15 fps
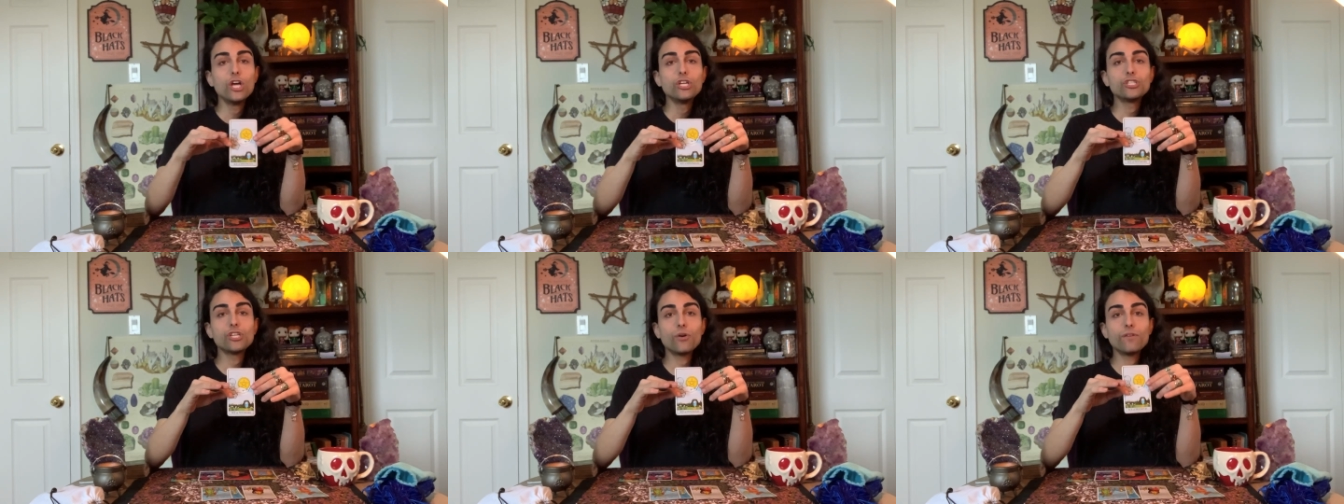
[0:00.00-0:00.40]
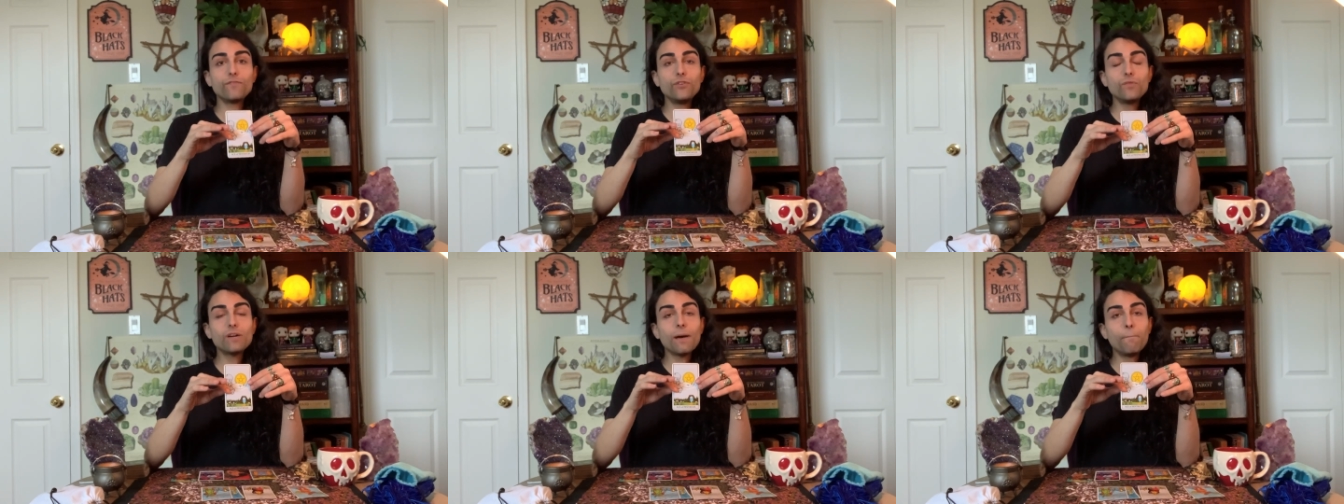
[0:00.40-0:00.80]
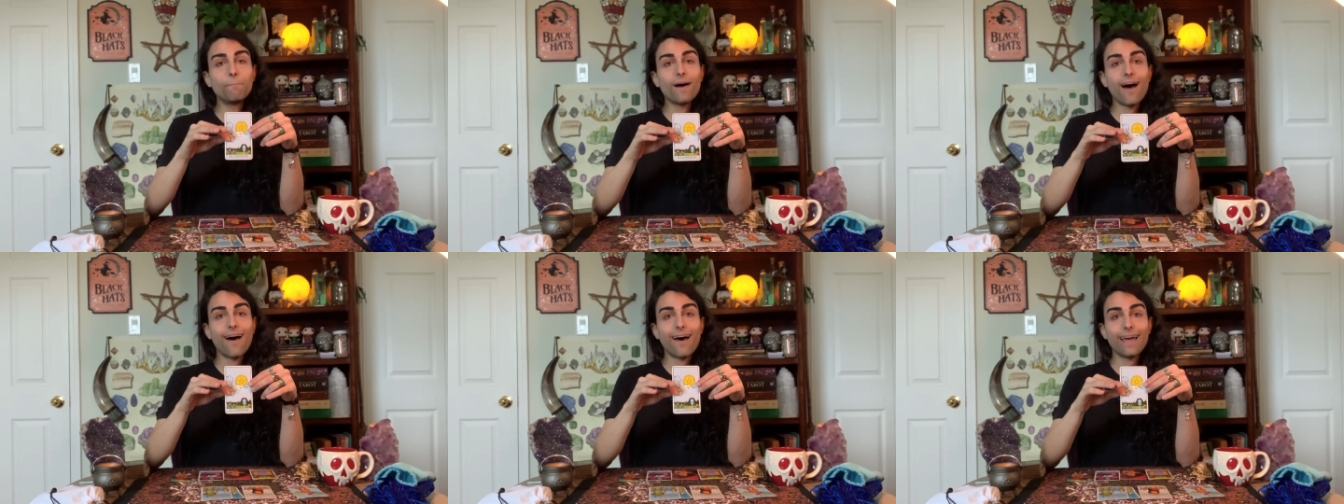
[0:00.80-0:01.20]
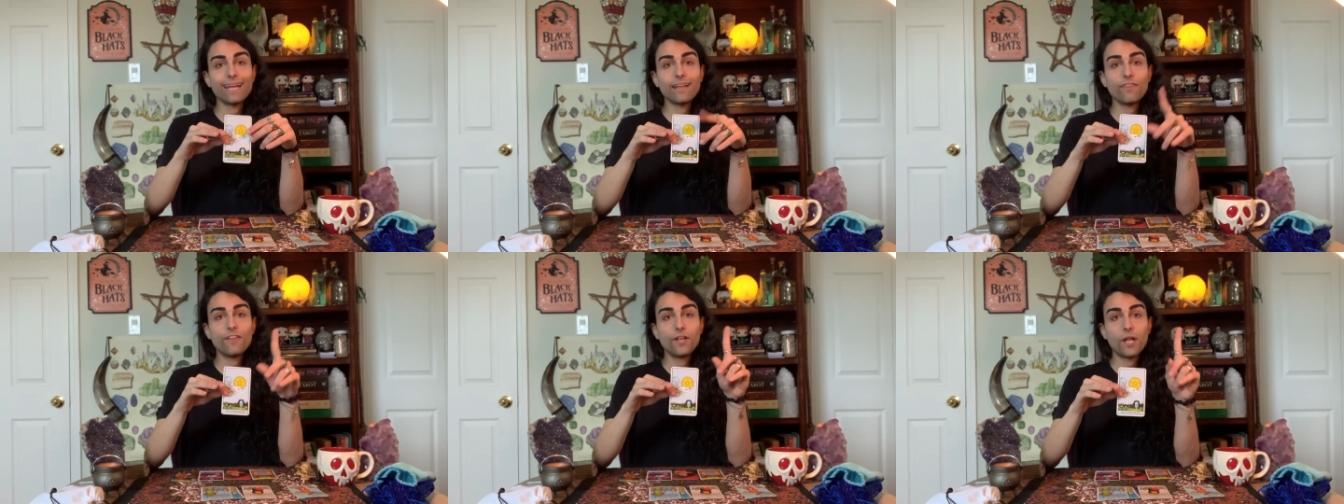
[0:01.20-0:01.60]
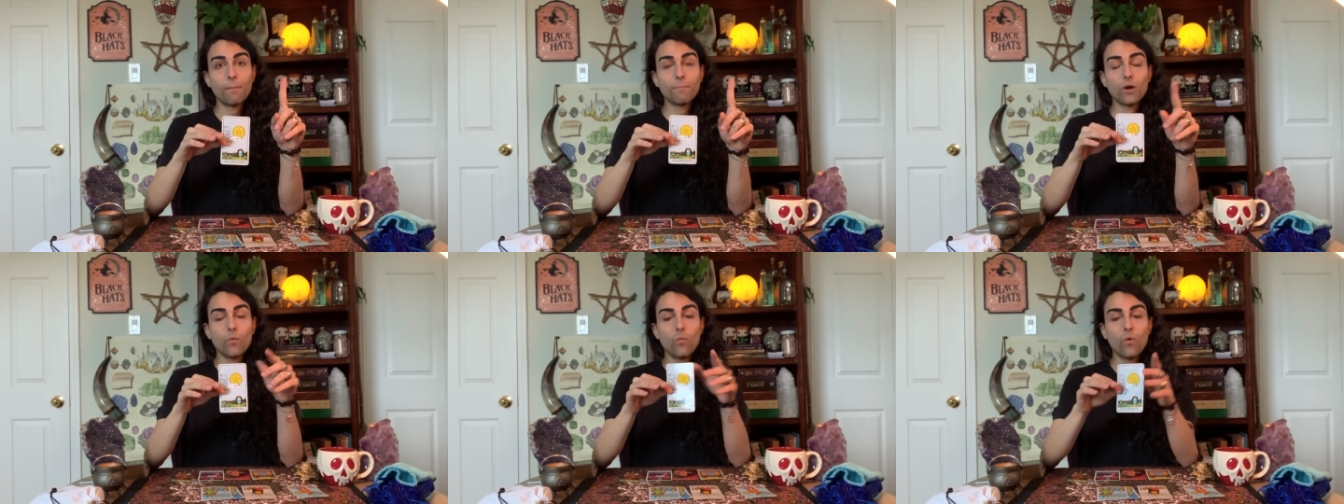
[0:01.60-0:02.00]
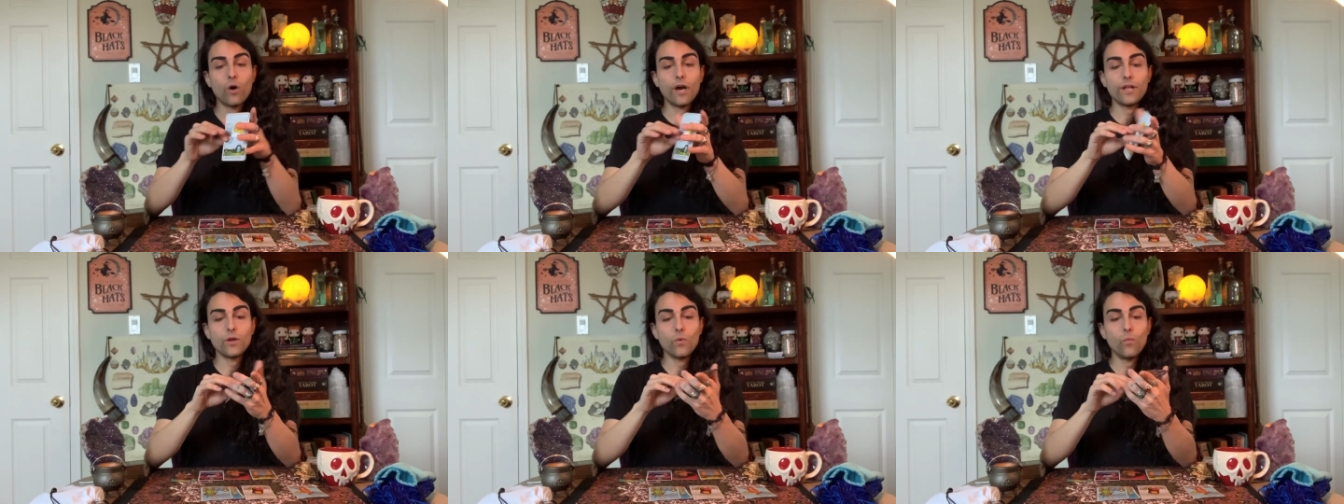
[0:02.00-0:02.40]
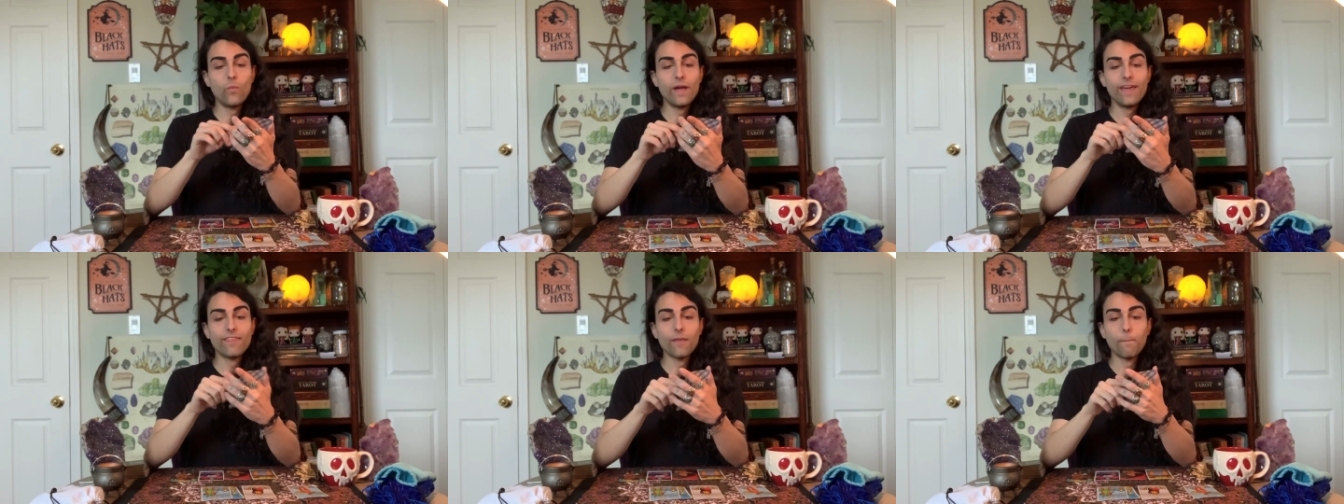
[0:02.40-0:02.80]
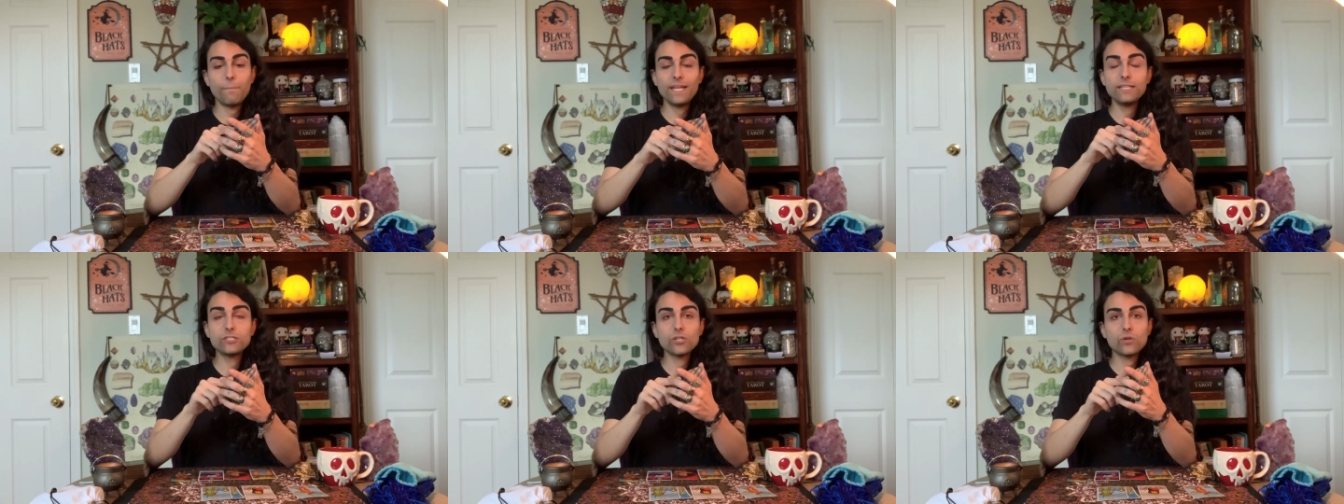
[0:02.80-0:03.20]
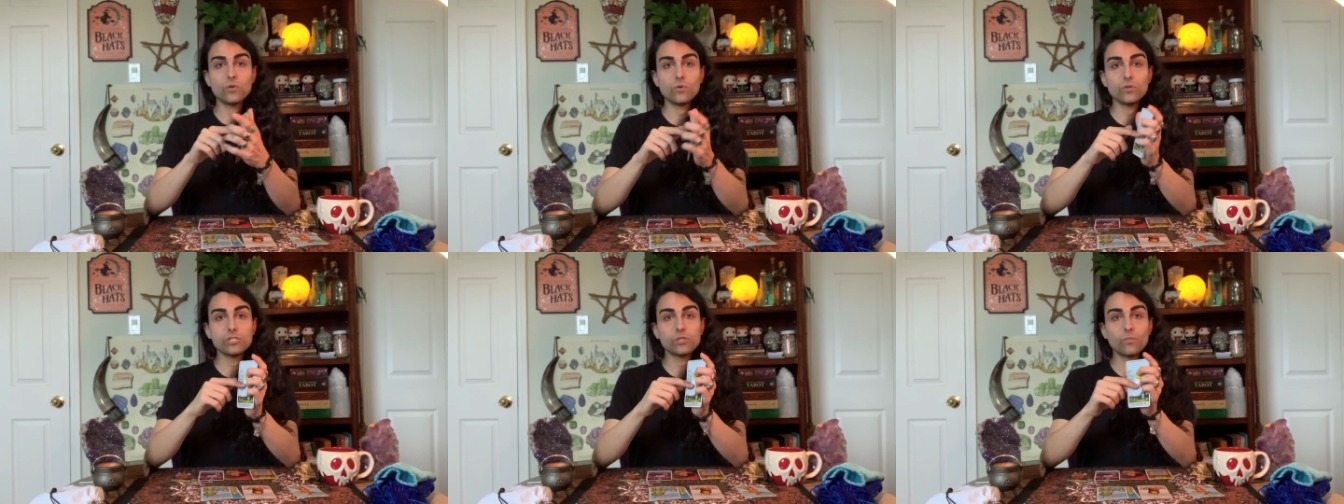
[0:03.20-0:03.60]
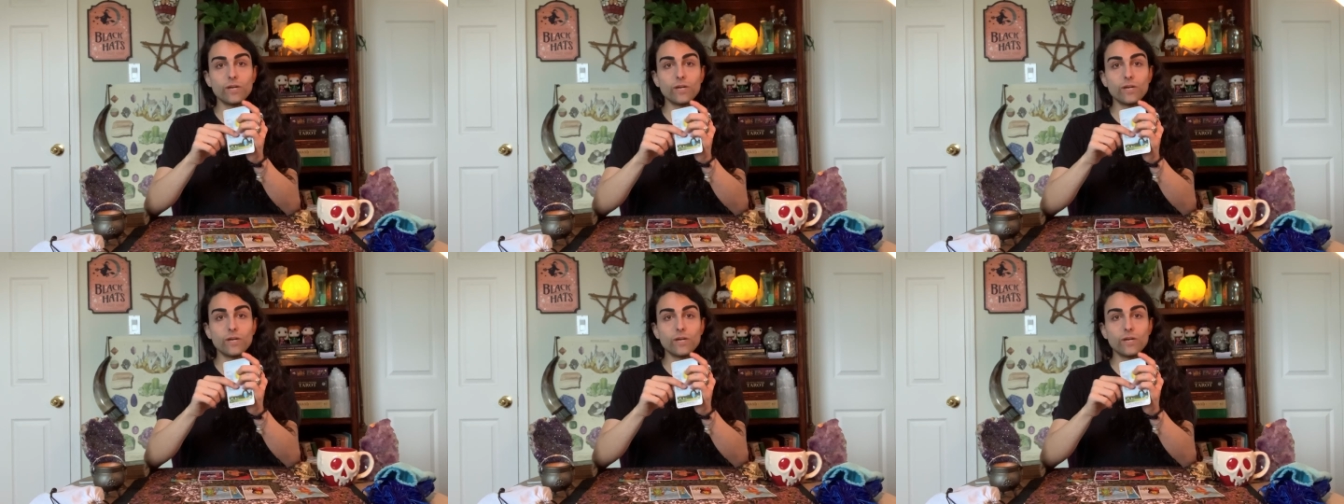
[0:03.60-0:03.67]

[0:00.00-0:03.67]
So if you combine the number 1 with Pentacles,